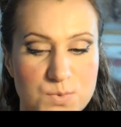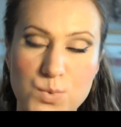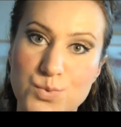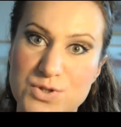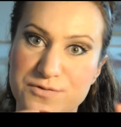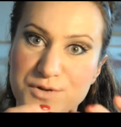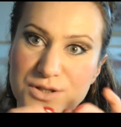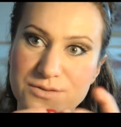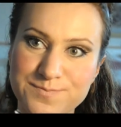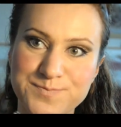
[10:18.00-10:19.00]

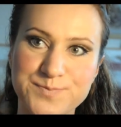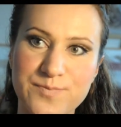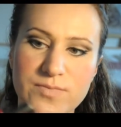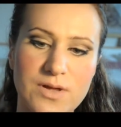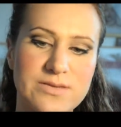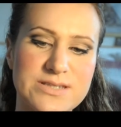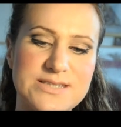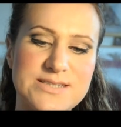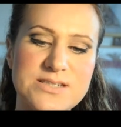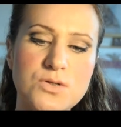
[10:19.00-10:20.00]
Swoonderful.
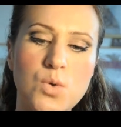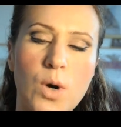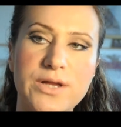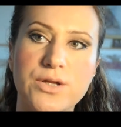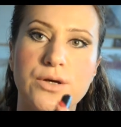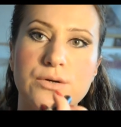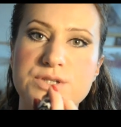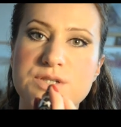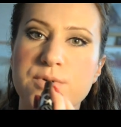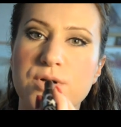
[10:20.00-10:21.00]
This is still quite
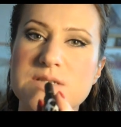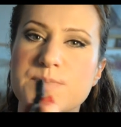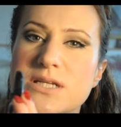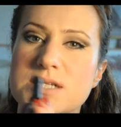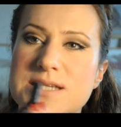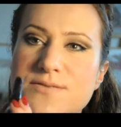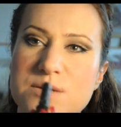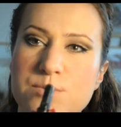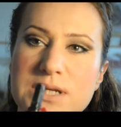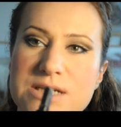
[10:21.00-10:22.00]
nude, to be honest, but it does have
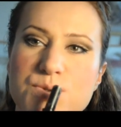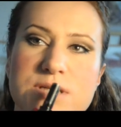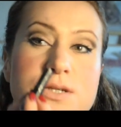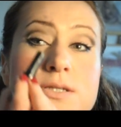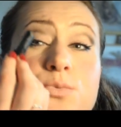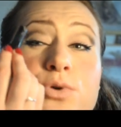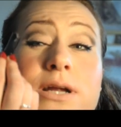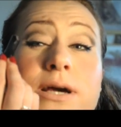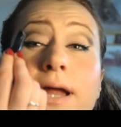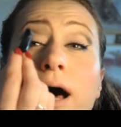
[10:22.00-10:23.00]
some glitter in, so it's
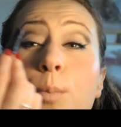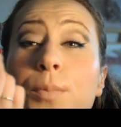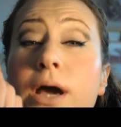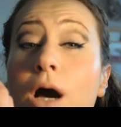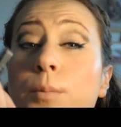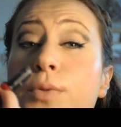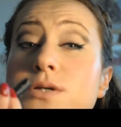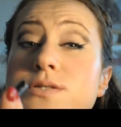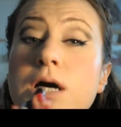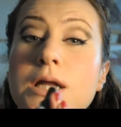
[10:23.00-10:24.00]
really going to help pick up
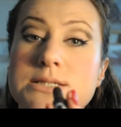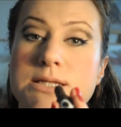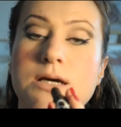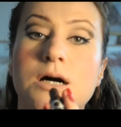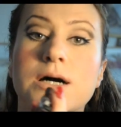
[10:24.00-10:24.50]
those colours in the